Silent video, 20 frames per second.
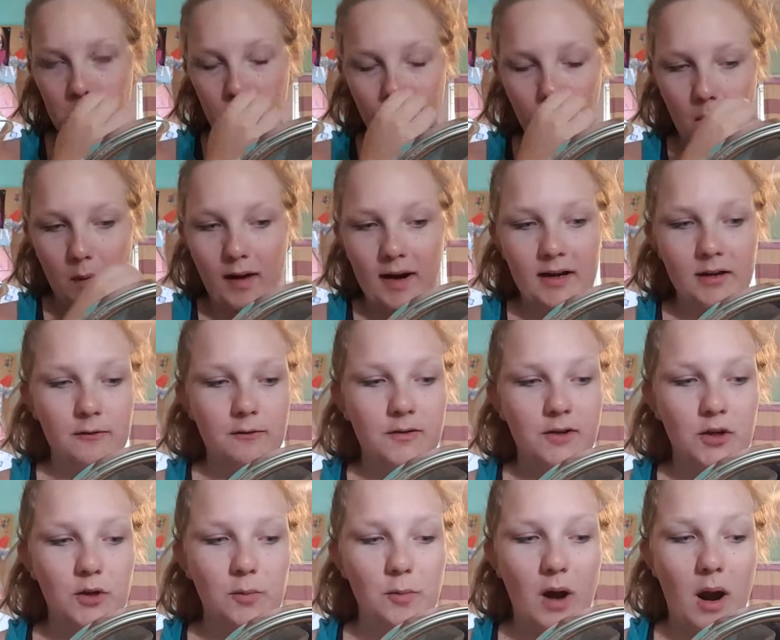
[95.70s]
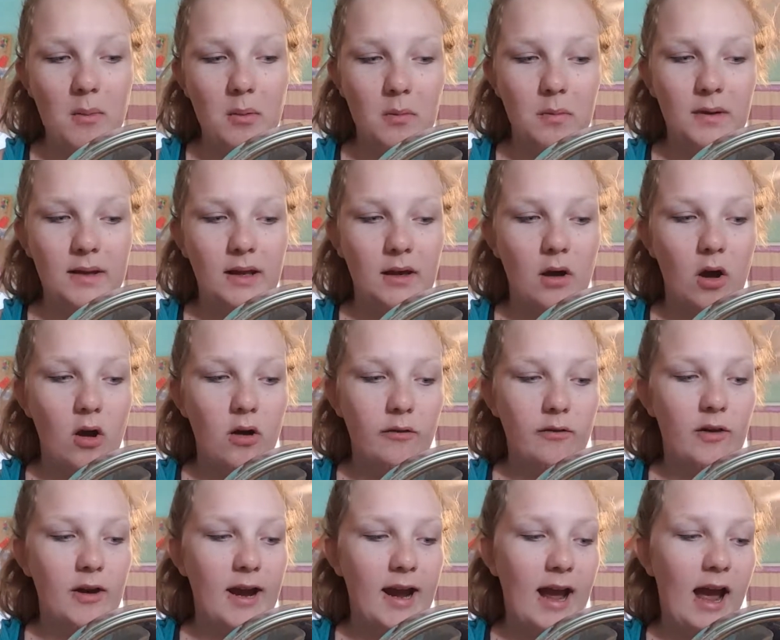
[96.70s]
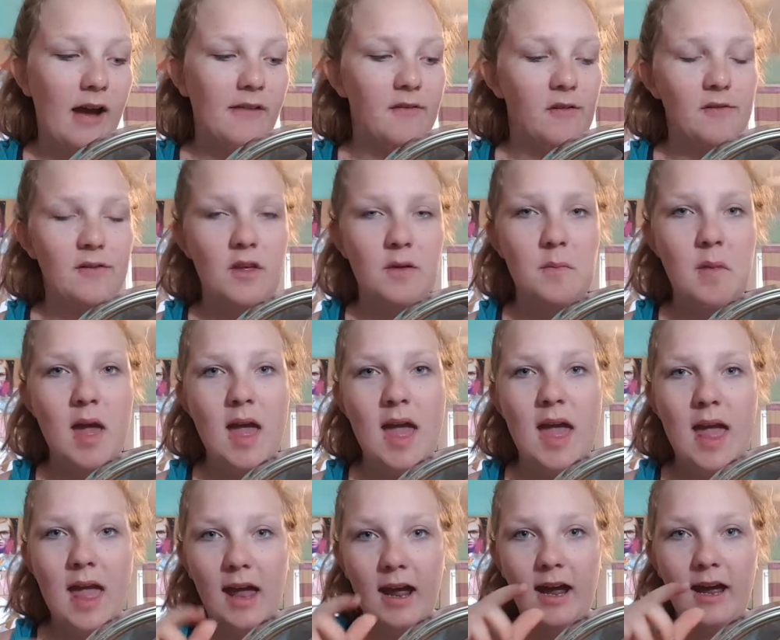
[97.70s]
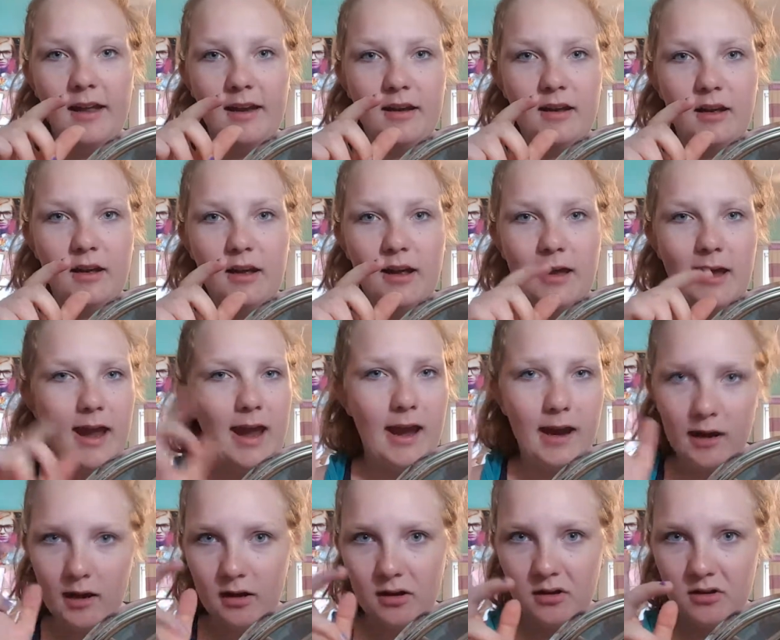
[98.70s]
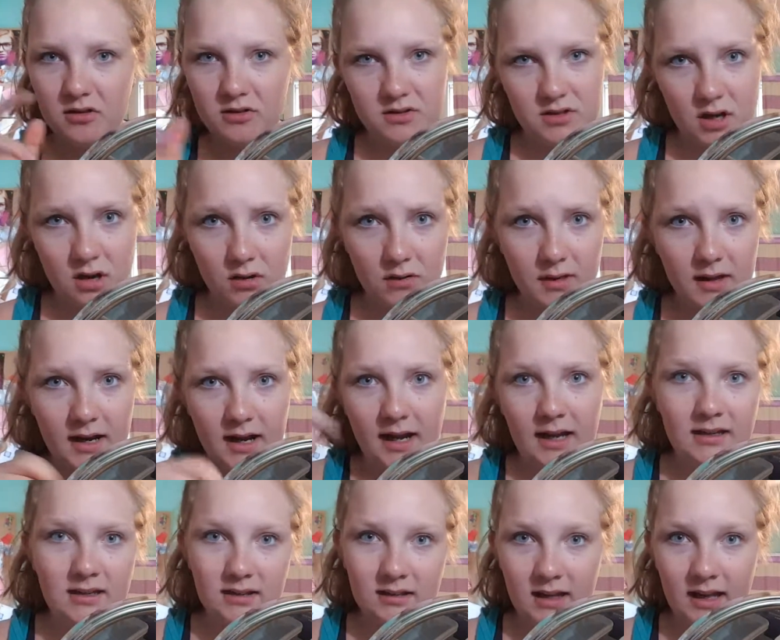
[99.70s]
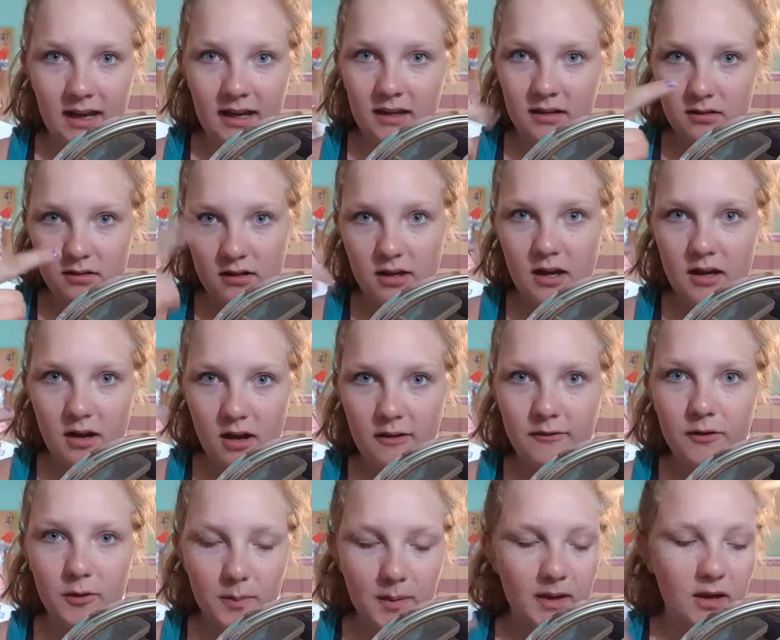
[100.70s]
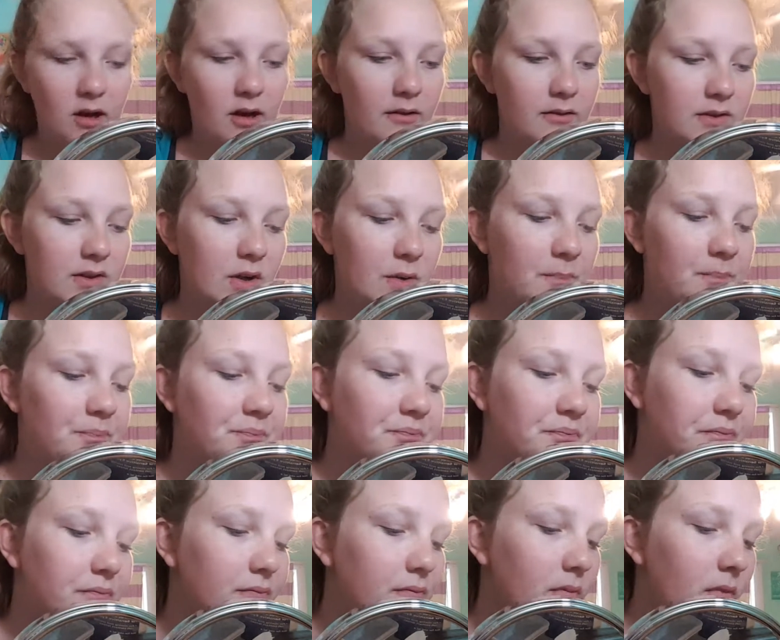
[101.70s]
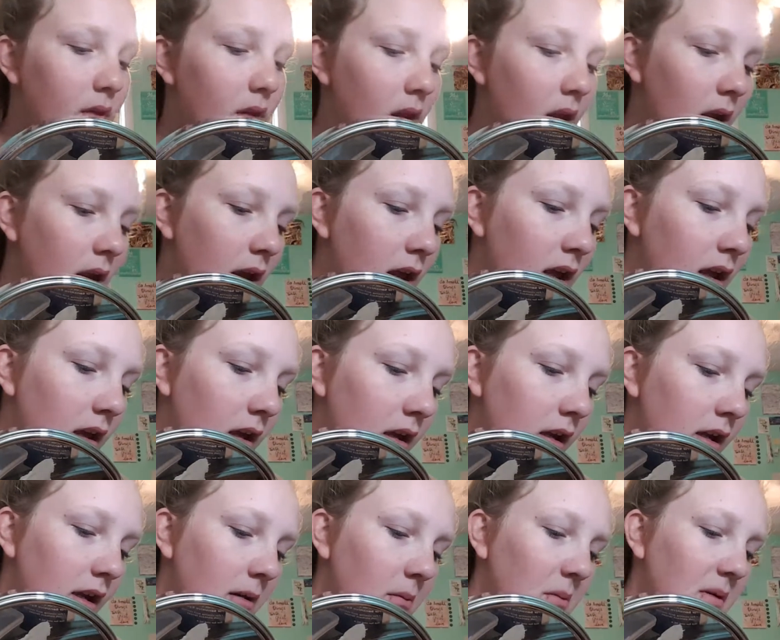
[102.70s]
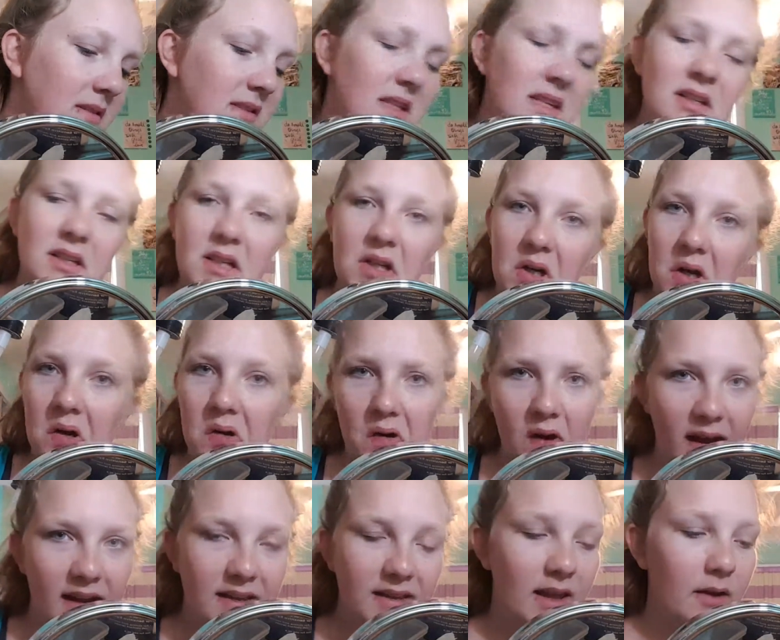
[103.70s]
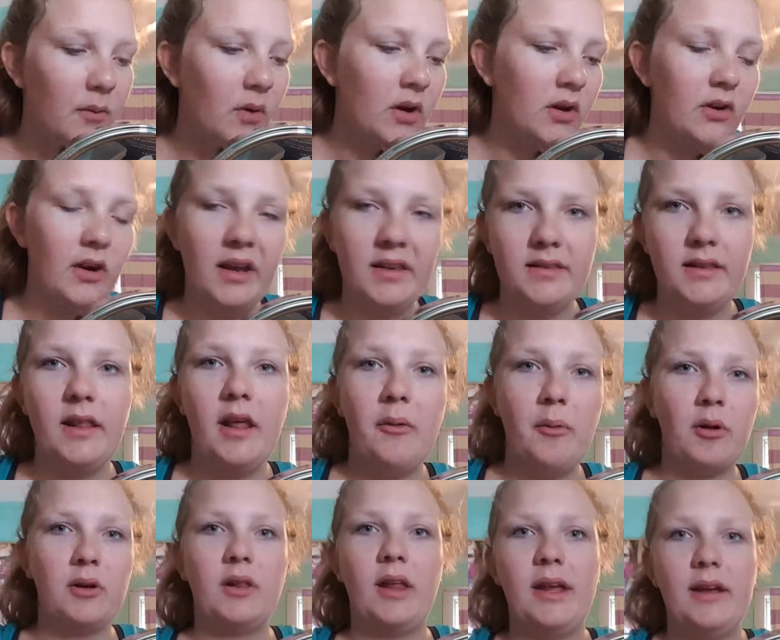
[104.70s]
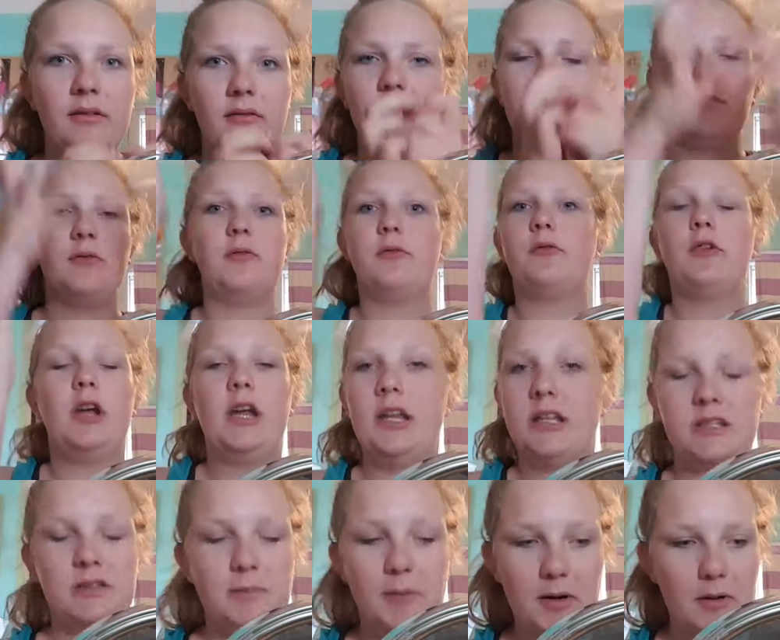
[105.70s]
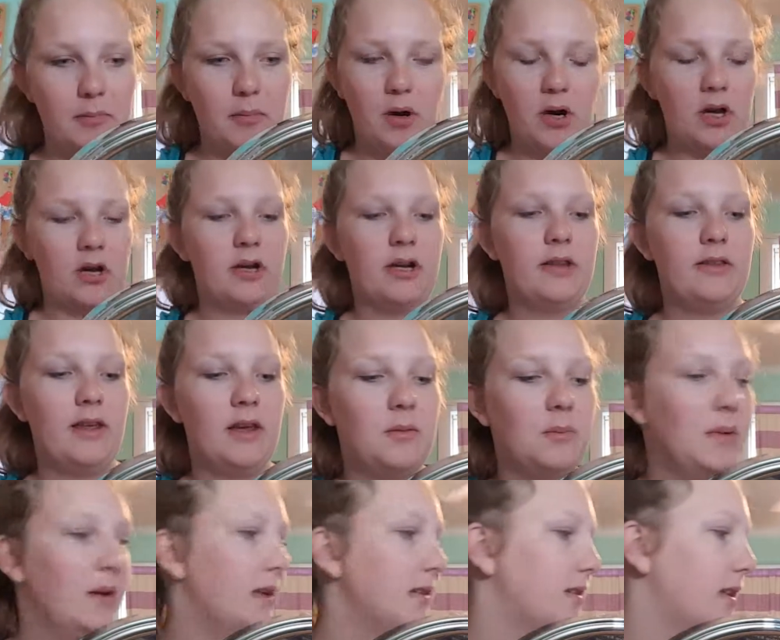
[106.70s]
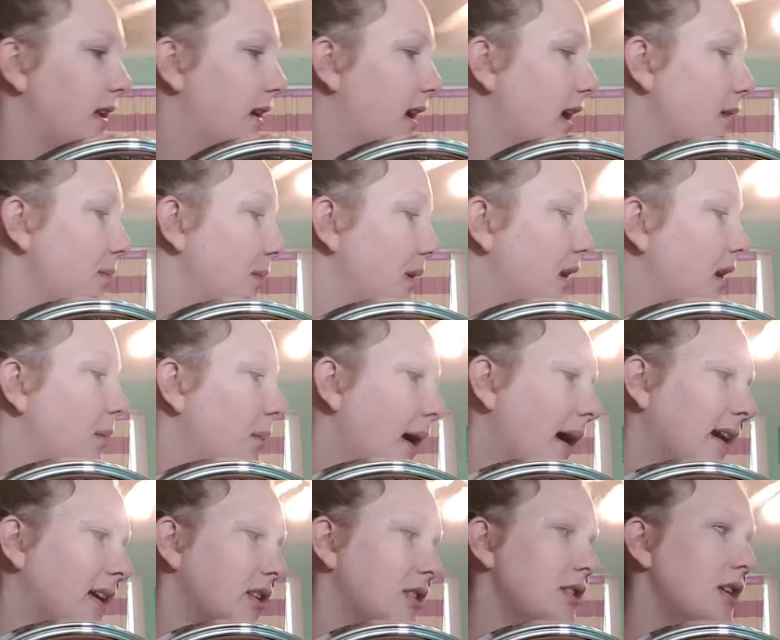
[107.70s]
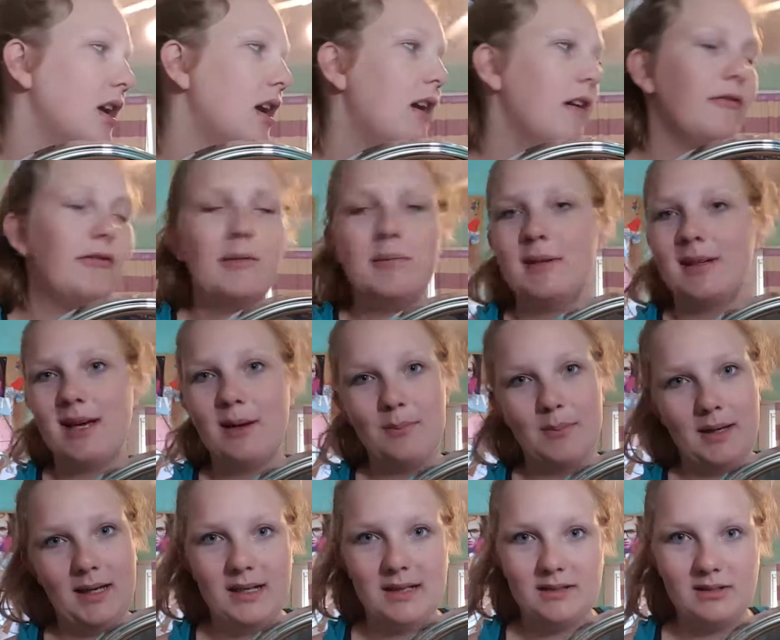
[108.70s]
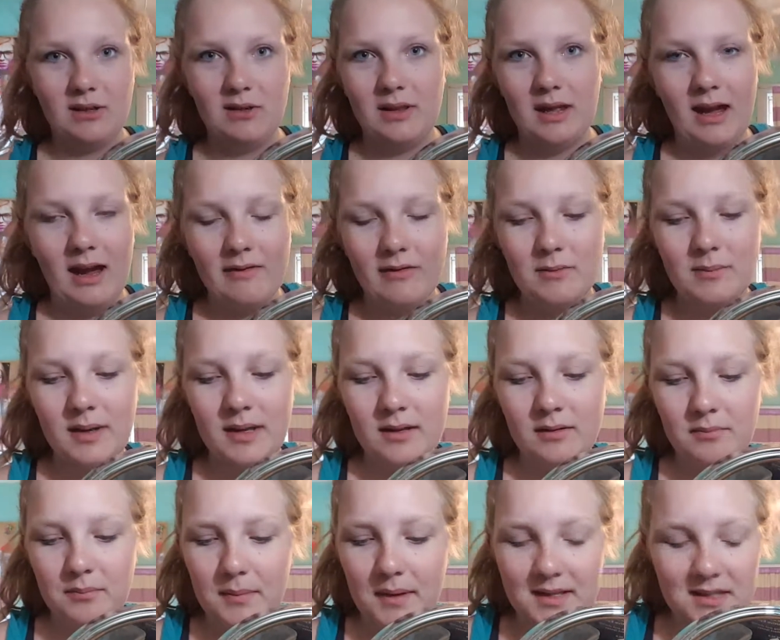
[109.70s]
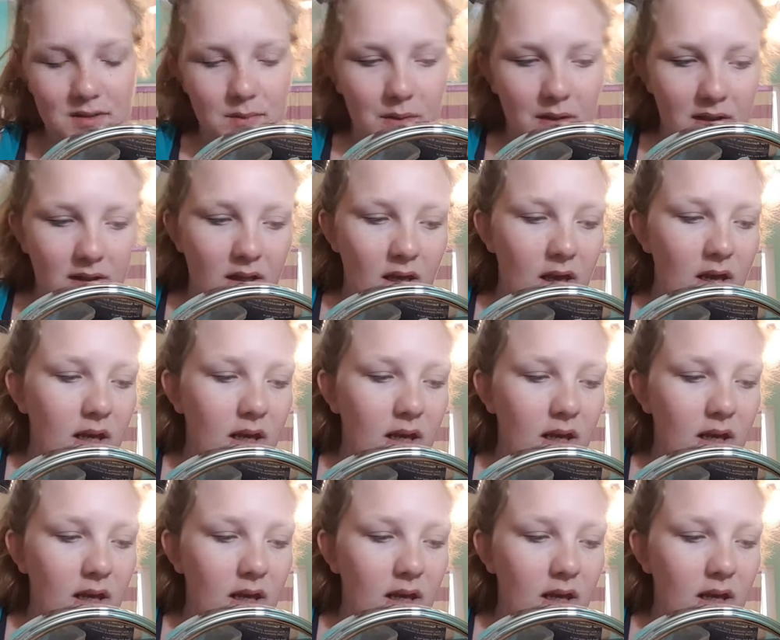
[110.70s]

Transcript: quite a few, probably over half of them, had a hair or so that I had to, like, cut off or pick off. So, wasn't crazy. They weren't crazy. They weren't, like, freaking spread apart or anything, because they came in a package from the company, so they haven't been messed with.